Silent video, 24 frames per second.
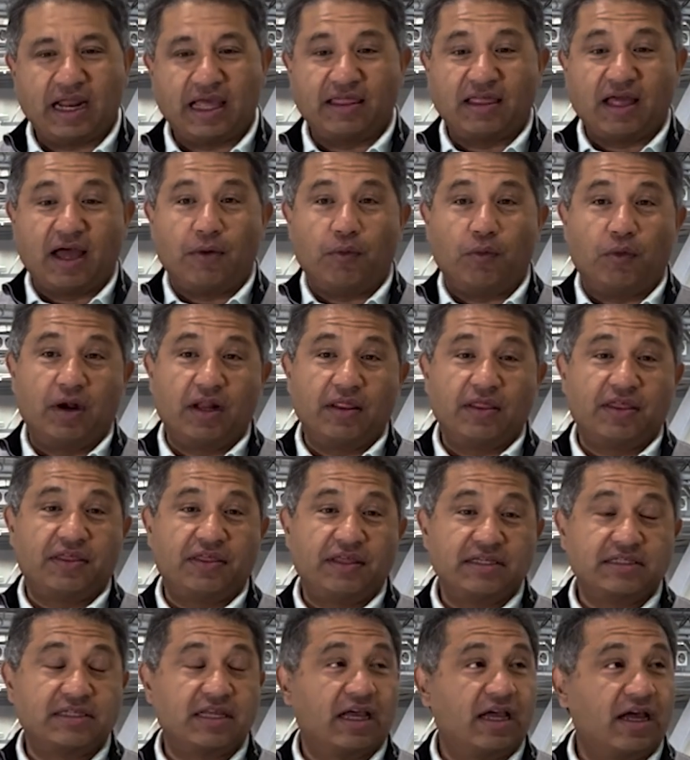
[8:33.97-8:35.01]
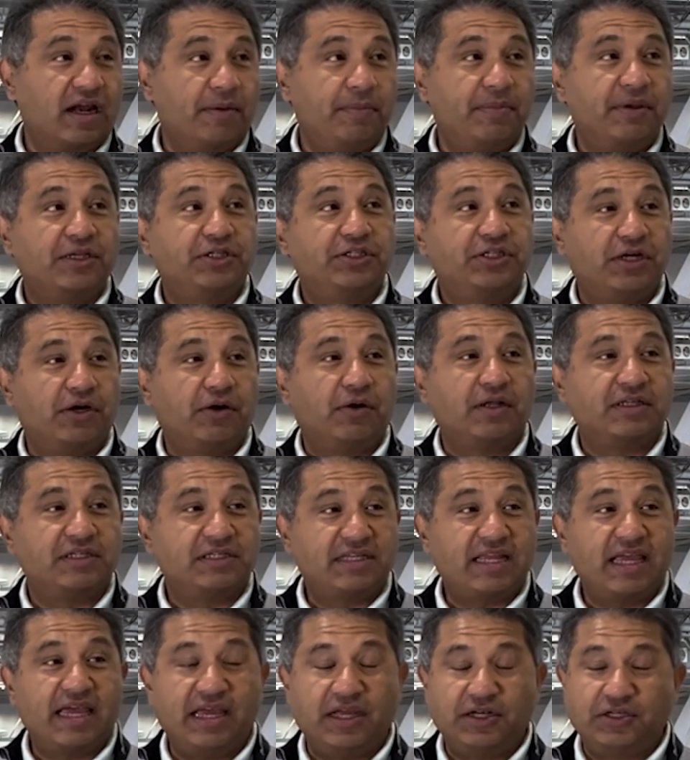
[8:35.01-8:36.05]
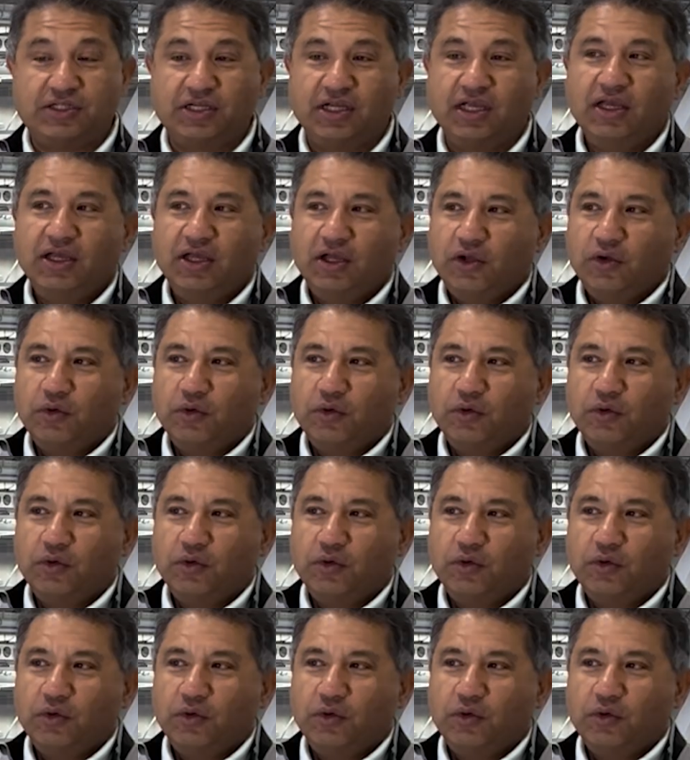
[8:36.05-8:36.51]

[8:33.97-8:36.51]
And I thought one of the things that got a big cheer on stage